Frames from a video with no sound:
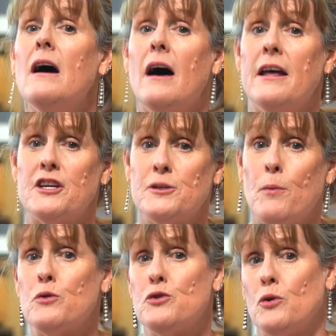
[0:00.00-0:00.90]
an
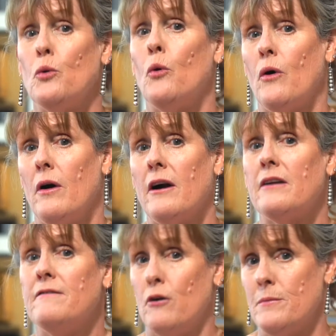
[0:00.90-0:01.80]
exposure or a
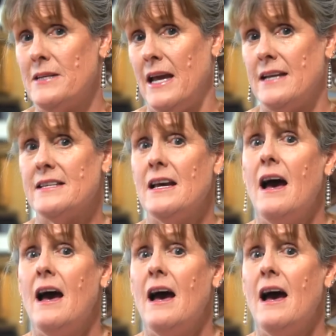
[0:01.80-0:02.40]
confirmed case,